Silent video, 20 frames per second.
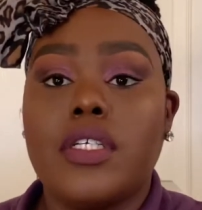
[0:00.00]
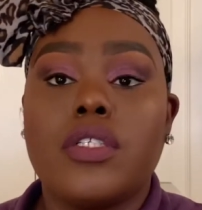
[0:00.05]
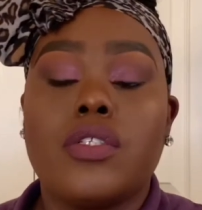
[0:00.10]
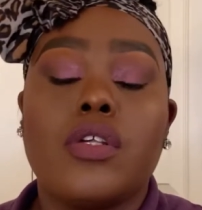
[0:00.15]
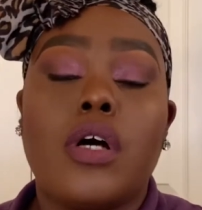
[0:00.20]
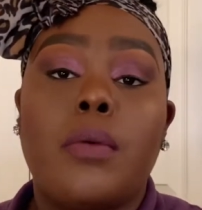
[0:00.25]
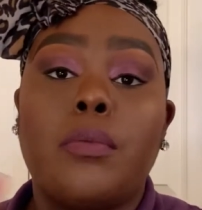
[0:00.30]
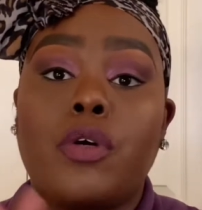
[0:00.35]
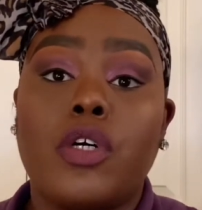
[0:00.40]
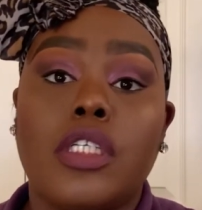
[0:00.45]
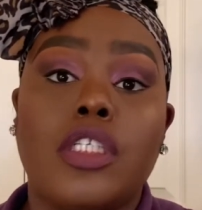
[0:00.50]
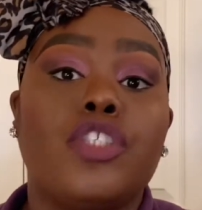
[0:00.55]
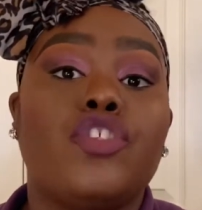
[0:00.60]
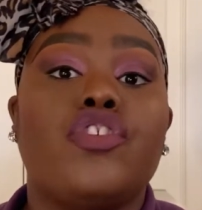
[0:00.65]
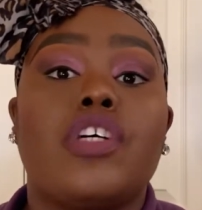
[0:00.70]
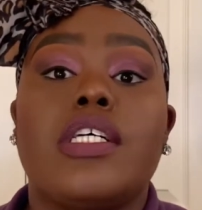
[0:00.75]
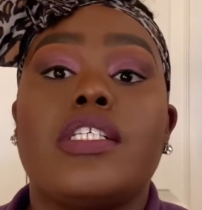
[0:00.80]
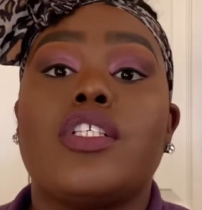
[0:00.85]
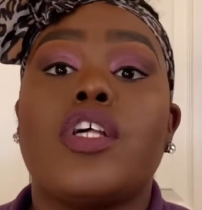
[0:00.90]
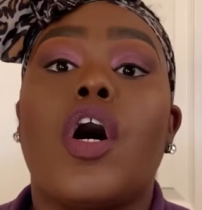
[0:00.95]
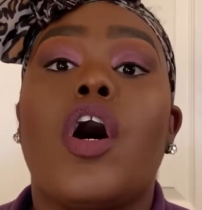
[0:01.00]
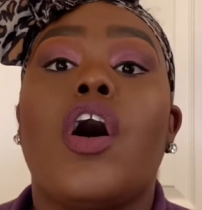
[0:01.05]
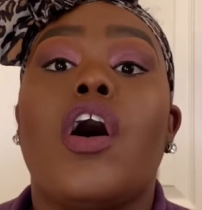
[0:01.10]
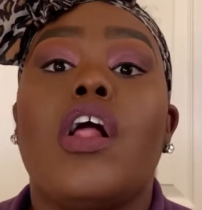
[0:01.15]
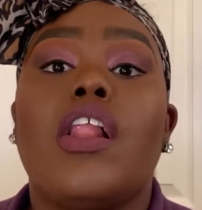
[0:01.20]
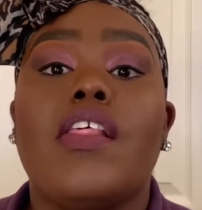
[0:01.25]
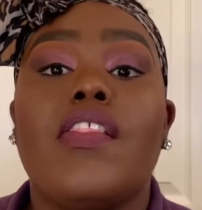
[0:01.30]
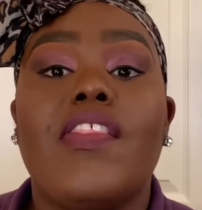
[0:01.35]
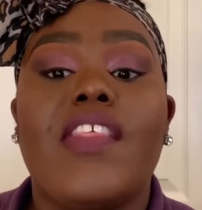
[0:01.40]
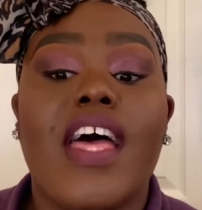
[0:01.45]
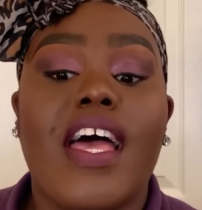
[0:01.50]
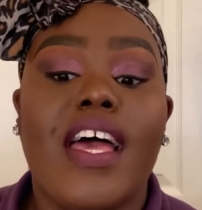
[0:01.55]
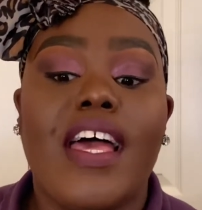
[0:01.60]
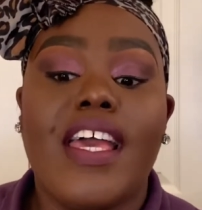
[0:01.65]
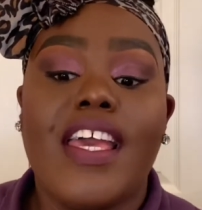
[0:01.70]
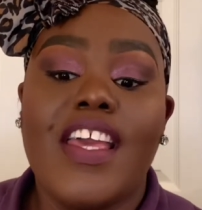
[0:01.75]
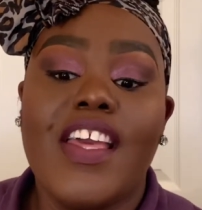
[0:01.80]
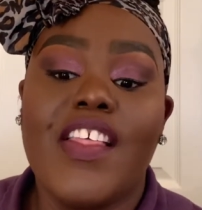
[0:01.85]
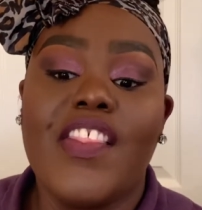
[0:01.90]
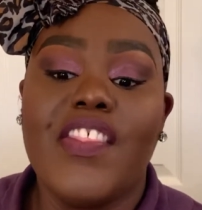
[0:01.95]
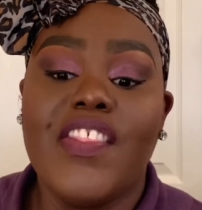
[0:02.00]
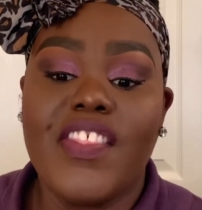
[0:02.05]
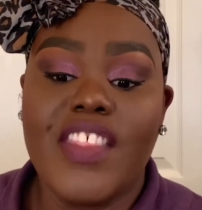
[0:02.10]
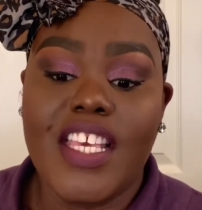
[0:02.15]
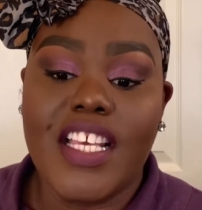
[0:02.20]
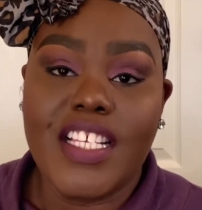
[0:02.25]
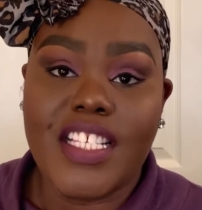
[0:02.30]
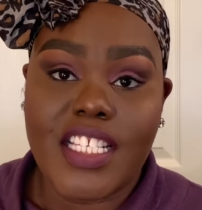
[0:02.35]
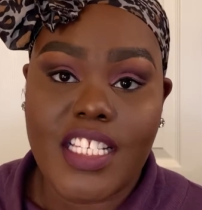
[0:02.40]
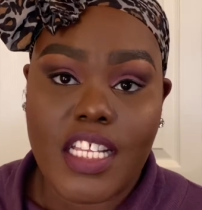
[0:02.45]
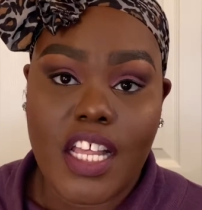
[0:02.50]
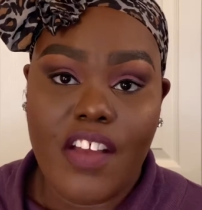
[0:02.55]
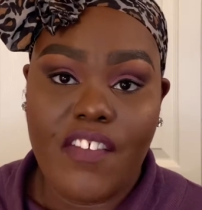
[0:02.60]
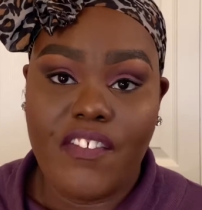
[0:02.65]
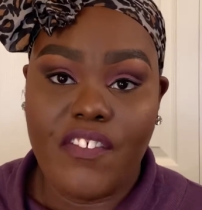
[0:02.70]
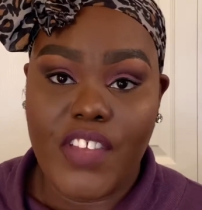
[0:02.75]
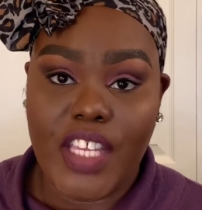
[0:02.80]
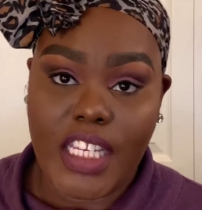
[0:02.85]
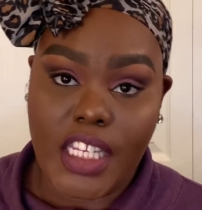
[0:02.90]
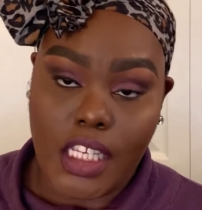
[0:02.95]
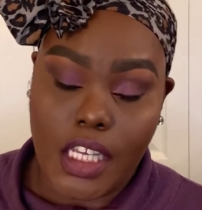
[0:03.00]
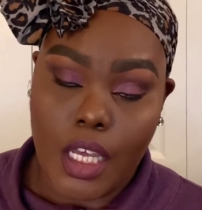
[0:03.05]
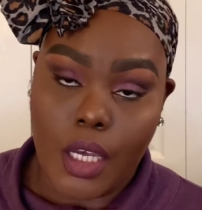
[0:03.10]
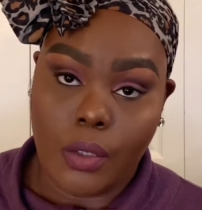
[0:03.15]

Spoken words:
So I'm going to address all of that in this video.